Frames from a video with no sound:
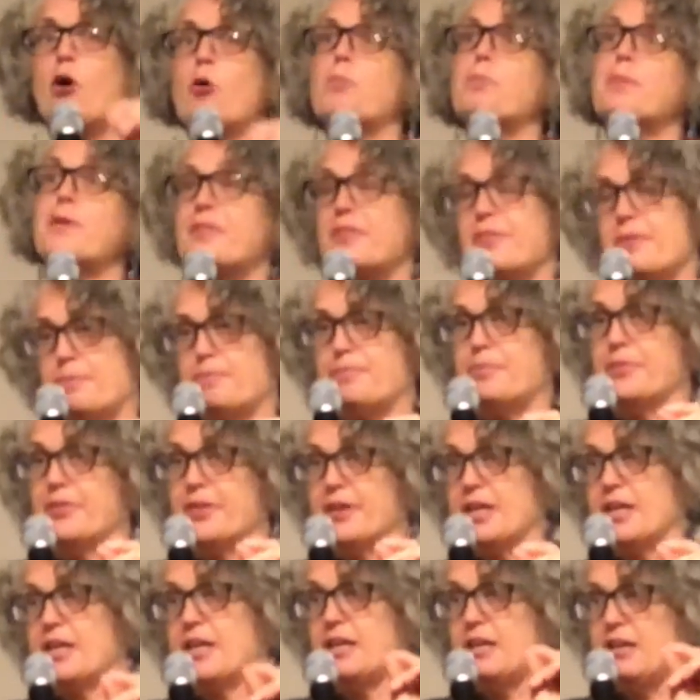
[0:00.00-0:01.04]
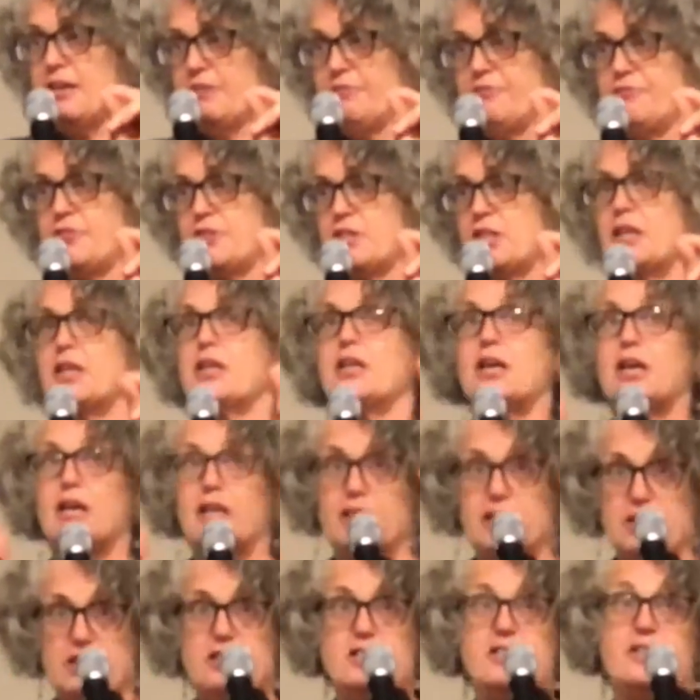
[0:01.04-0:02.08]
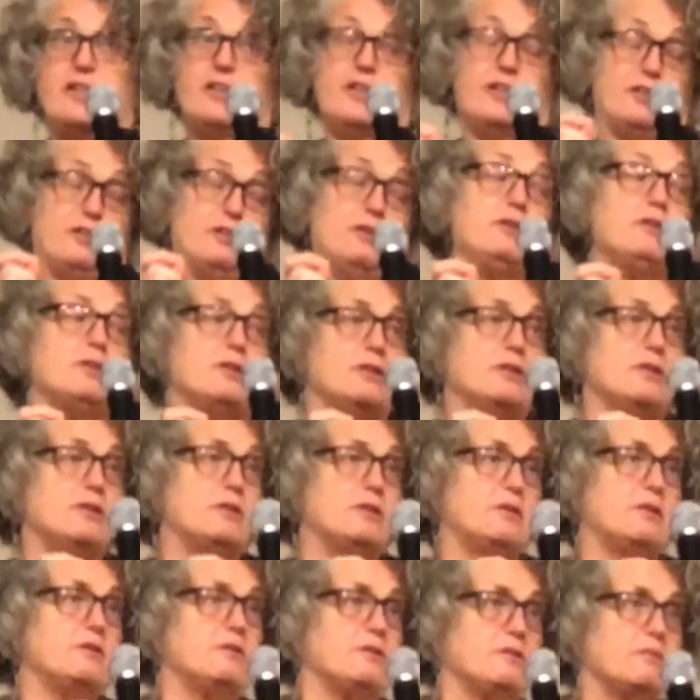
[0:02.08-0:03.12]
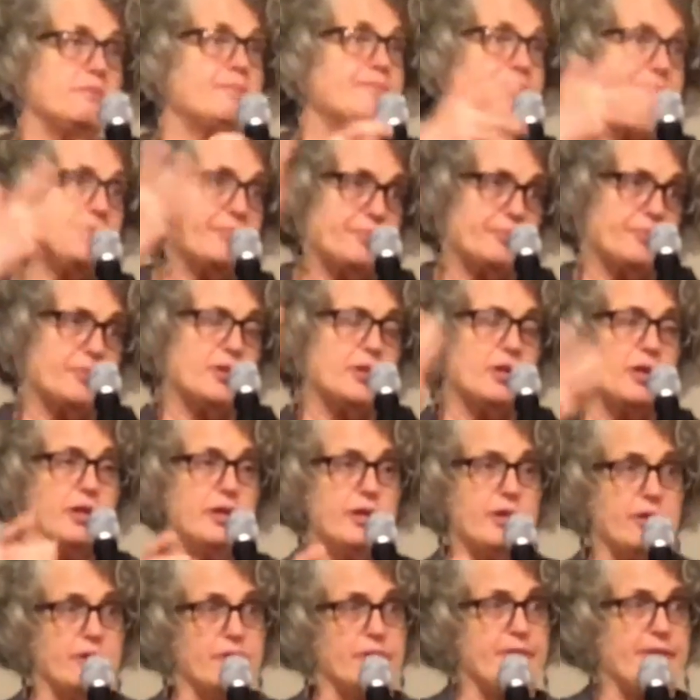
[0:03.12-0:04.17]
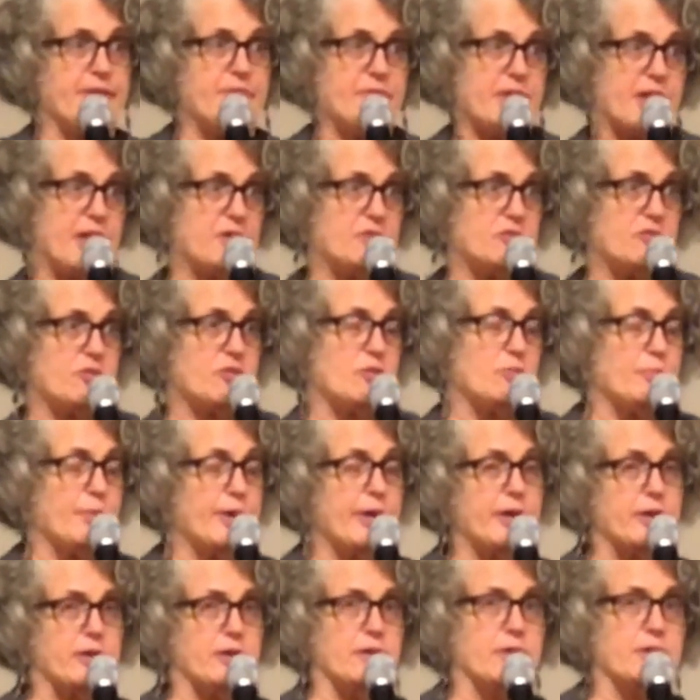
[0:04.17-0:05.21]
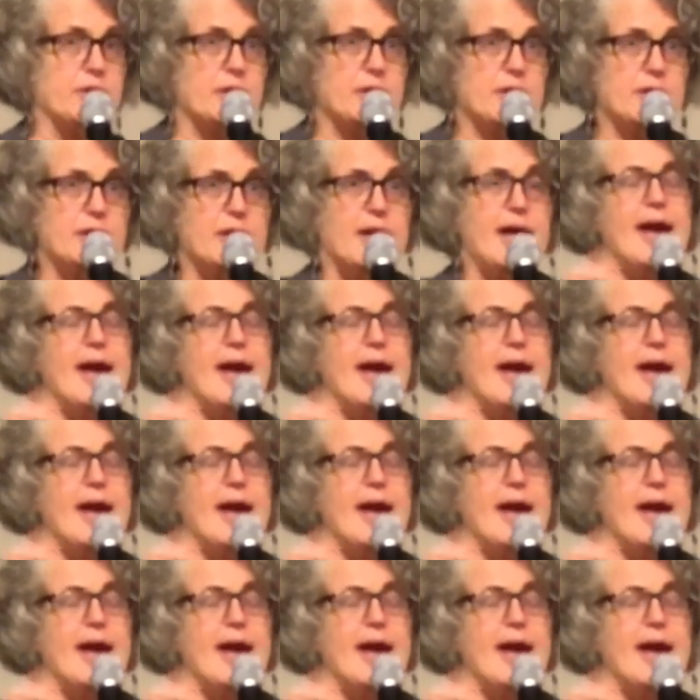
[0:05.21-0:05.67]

open the gift until, you know, they've guessed the riddle.